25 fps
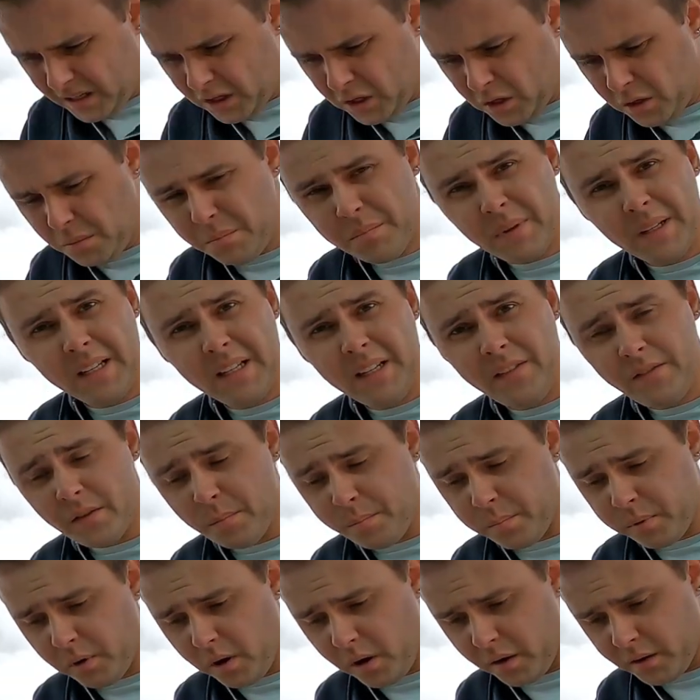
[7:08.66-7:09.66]
I couldn't believe
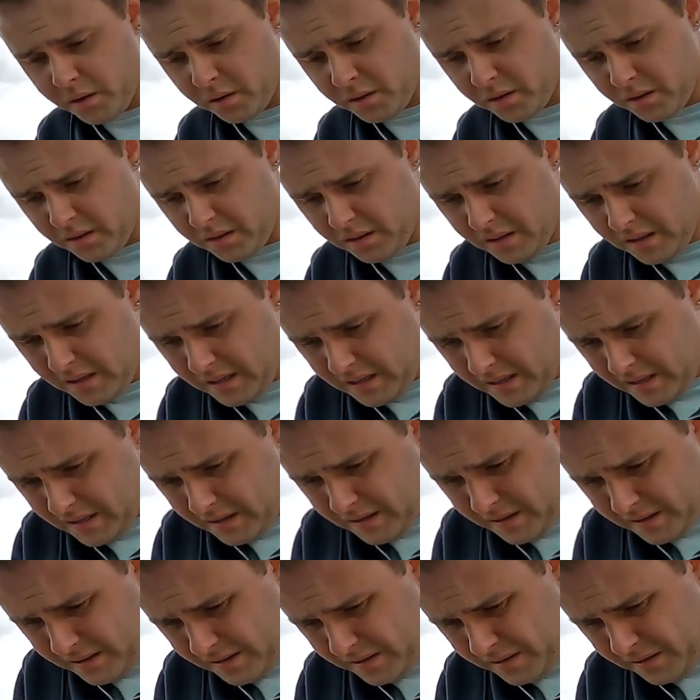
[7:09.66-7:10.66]
the price
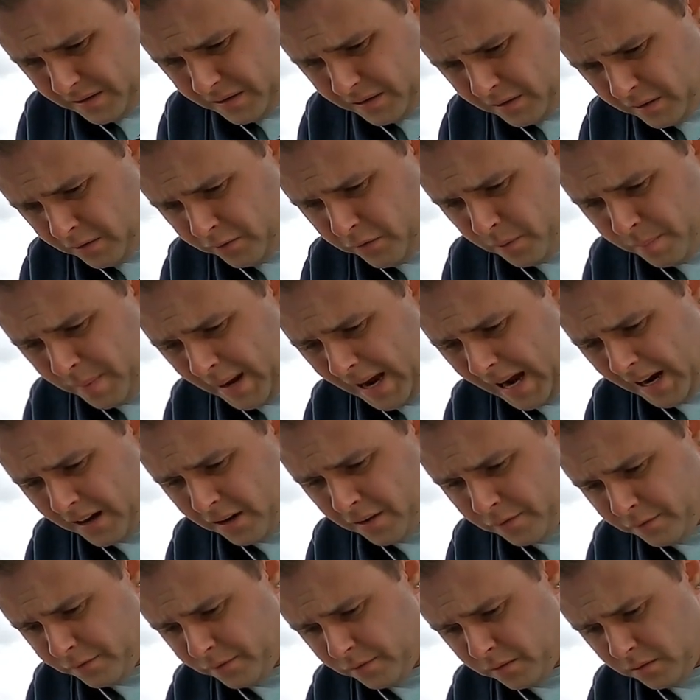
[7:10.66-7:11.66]
of
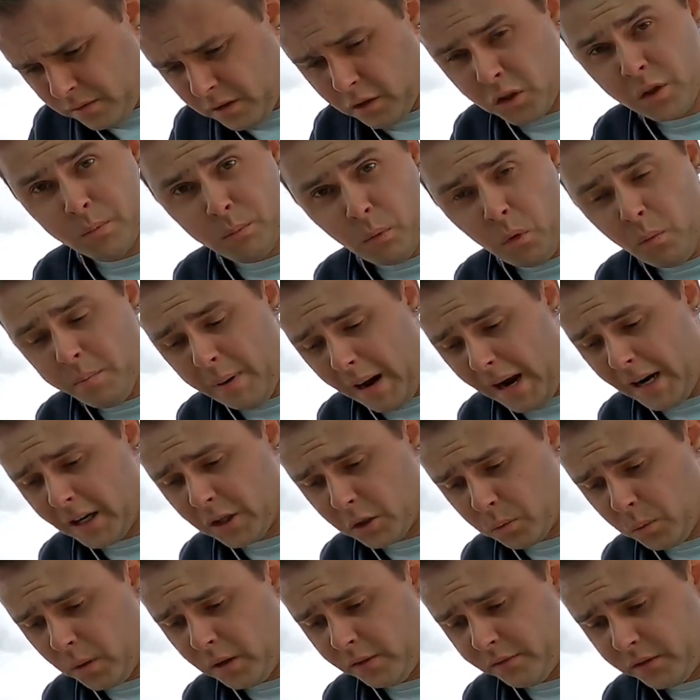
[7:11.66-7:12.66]
the small pack
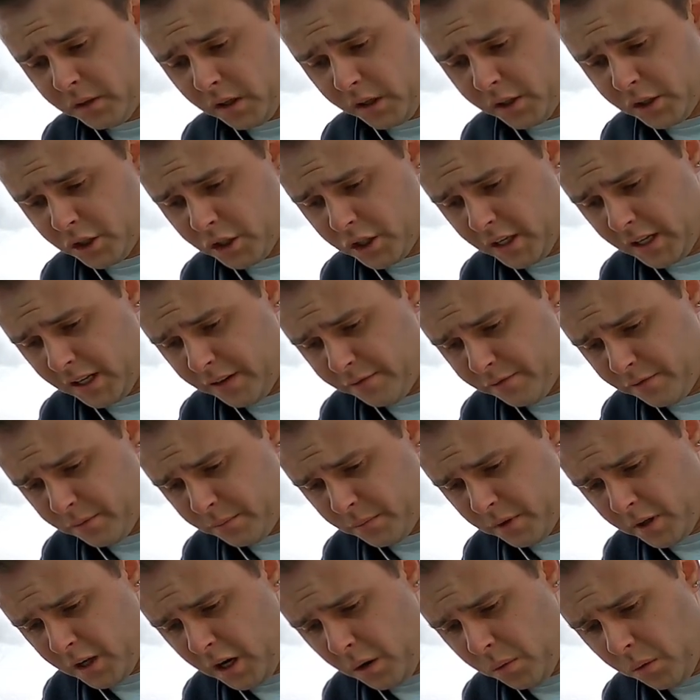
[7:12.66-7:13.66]
as well of diced chicken
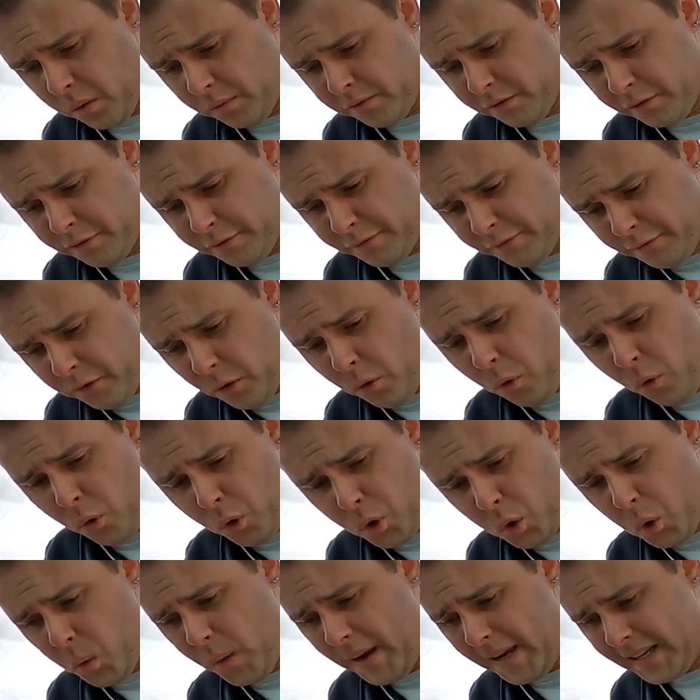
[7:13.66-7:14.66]
from the Co-op for
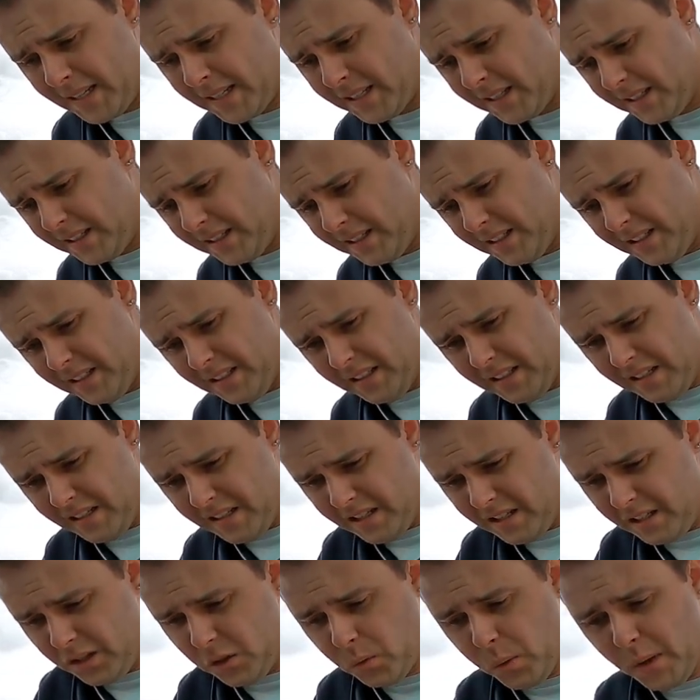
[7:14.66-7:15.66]
£4.
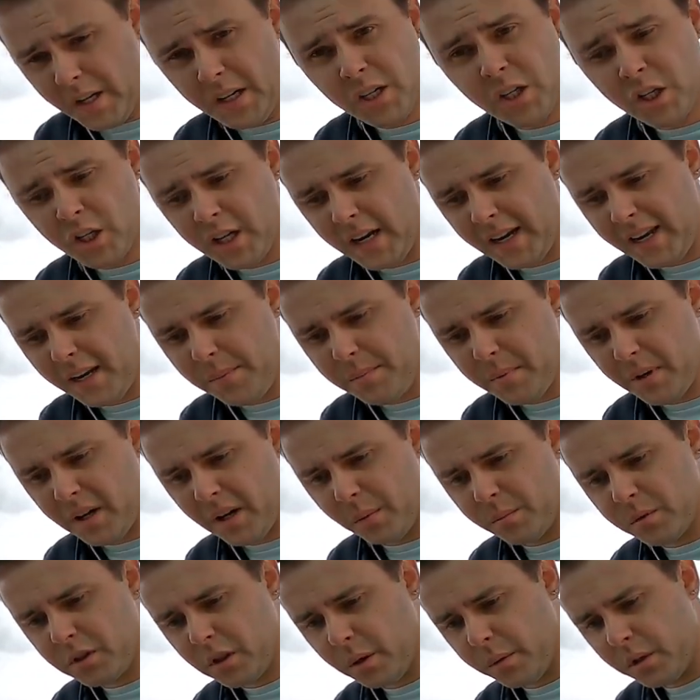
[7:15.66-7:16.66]
Since when has chicken
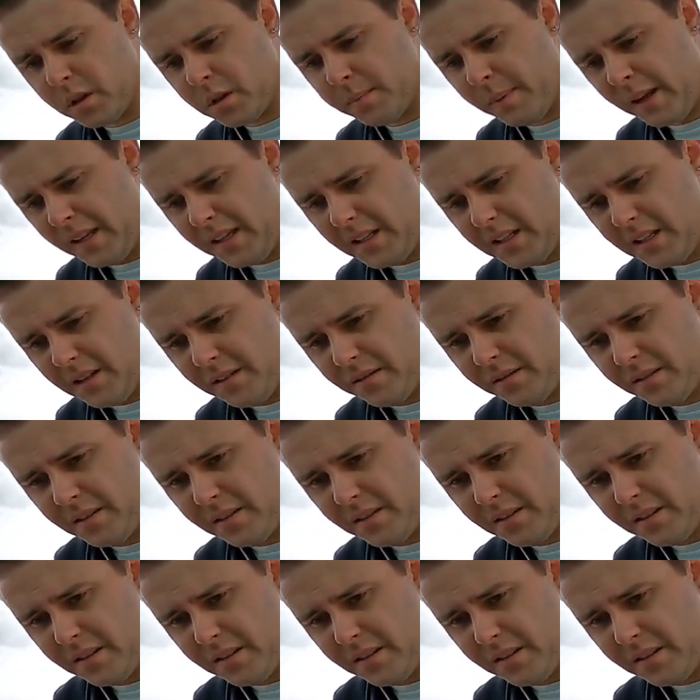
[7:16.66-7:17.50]
become so expensive?